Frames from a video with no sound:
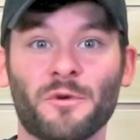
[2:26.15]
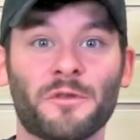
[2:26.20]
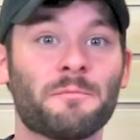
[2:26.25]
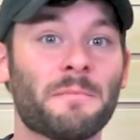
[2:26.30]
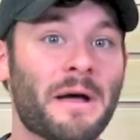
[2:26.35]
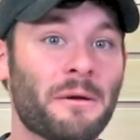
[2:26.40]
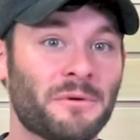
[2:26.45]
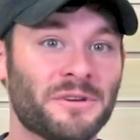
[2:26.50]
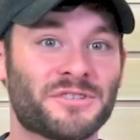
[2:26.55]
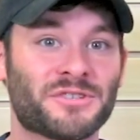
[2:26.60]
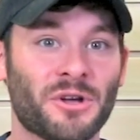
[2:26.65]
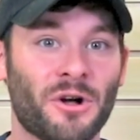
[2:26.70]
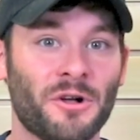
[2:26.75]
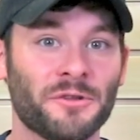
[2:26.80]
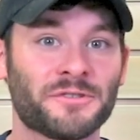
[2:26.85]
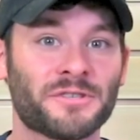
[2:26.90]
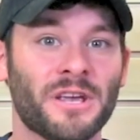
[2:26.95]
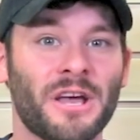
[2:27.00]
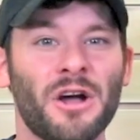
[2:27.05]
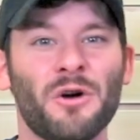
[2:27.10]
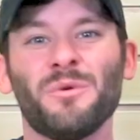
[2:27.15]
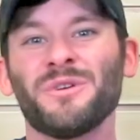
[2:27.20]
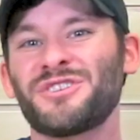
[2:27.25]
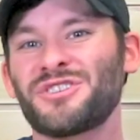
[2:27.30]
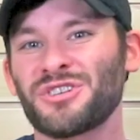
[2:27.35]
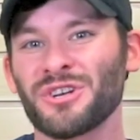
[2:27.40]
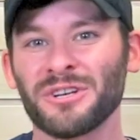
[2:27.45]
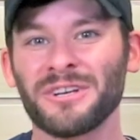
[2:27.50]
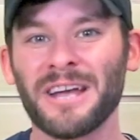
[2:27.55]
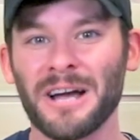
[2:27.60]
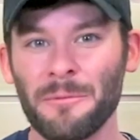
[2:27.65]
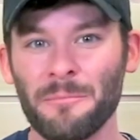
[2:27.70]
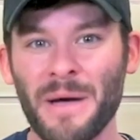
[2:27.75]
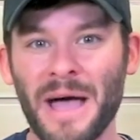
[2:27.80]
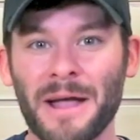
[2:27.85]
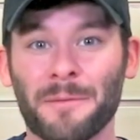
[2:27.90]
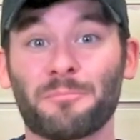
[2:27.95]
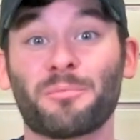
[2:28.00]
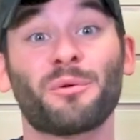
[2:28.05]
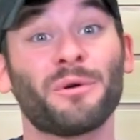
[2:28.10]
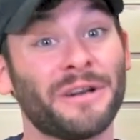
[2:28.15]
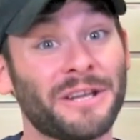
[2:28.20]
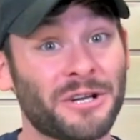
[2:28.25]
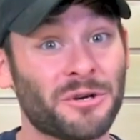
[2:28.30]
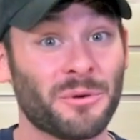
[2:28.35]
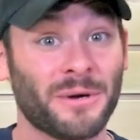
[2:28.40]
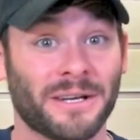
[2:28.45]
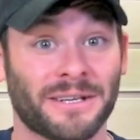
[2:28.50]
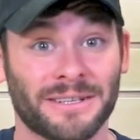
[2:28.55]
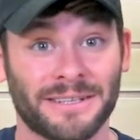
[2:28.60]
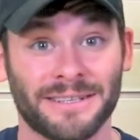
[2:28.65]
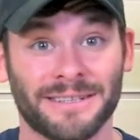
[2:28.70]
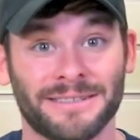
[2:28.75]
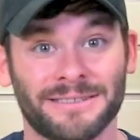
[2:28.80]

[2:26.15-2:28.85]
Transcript: with my results, which should come back pretty quickly.